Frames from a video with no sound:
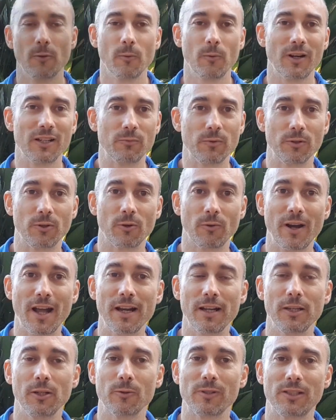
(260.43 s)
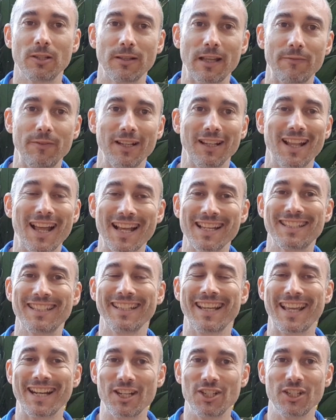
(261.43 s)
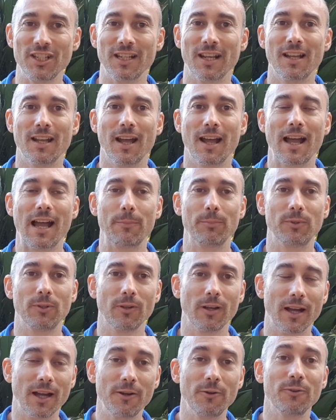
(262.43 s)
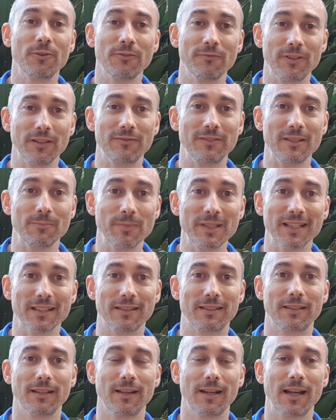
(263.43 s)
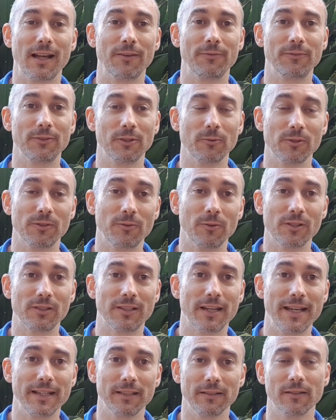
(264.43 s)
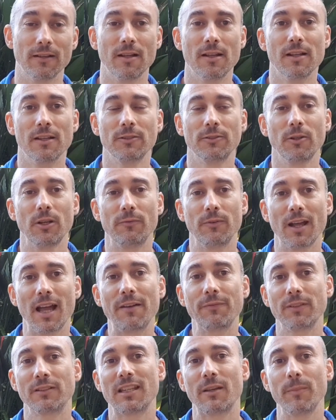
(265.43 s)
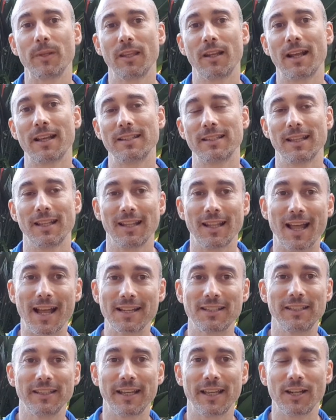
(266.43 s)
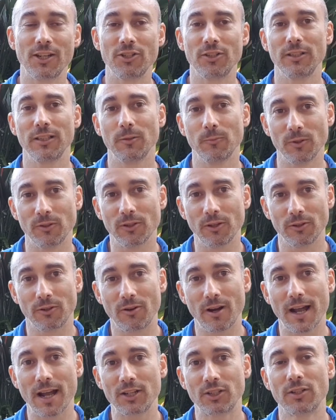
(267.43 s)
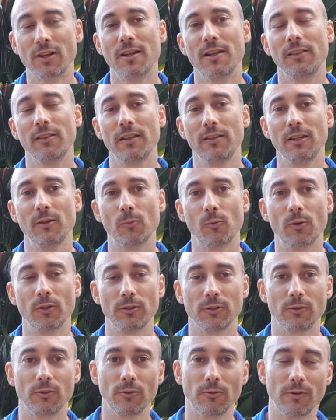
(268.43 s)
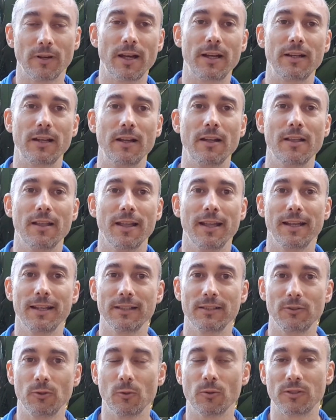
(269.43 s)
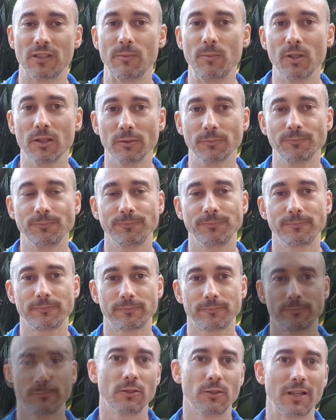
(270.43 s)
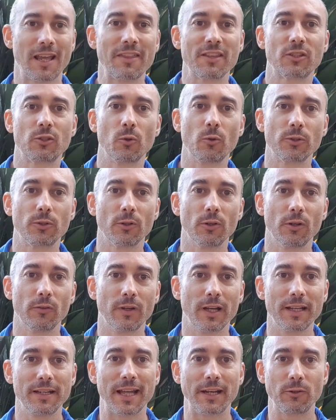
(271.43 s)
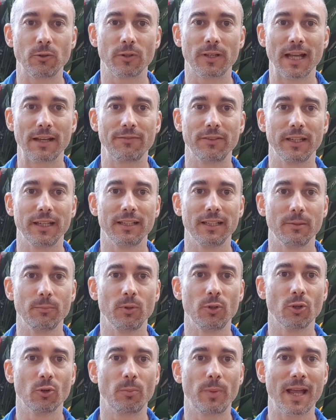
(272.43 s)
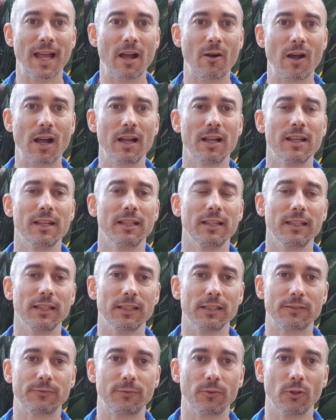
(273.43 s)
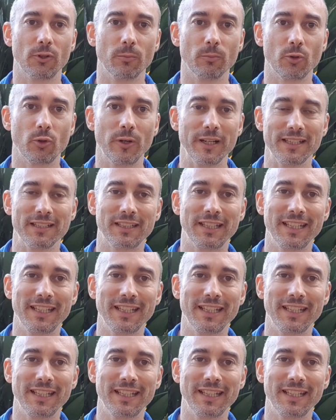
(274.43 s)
Whereas with Guarana, you are still having lasting energy up to 150 minutes after it was first taken. So if you're after something that has lasting energy with no crash, then you want Guarana as your stimulant. So the other source of natural caffeine in Pure Power is from green